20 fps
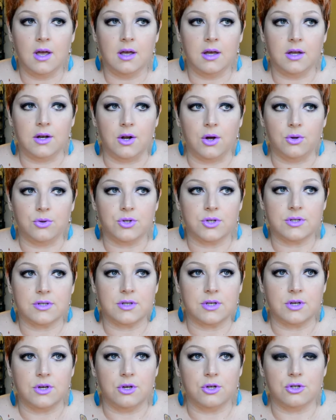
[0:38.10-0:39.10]
just
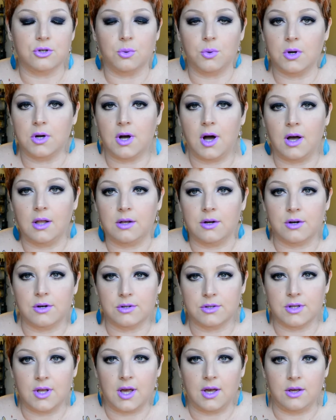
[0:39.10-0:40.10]
the usual
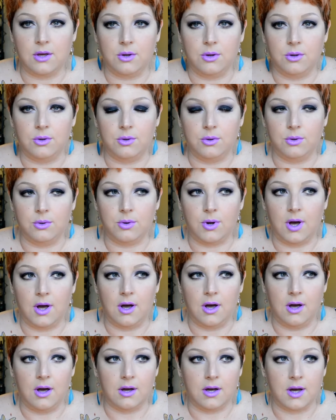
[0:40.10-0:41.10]
colors that you
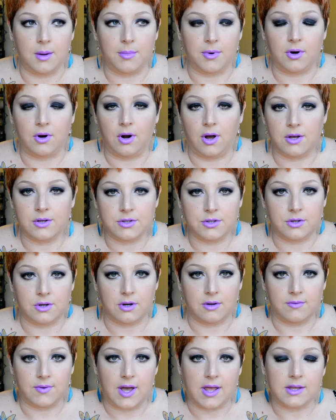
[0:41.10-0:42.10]
come across
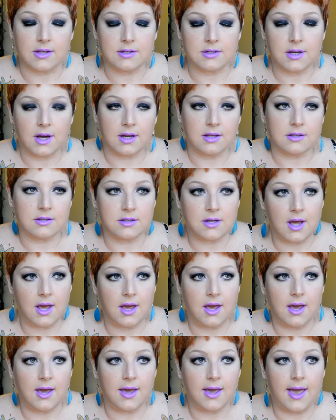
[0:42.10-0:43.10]
during Valentine's
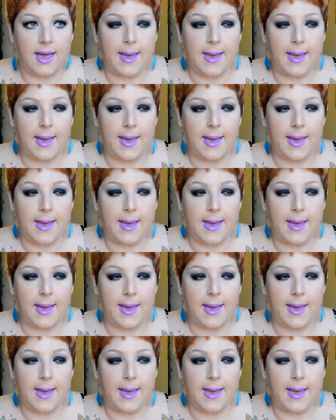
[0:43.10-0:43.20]
Day.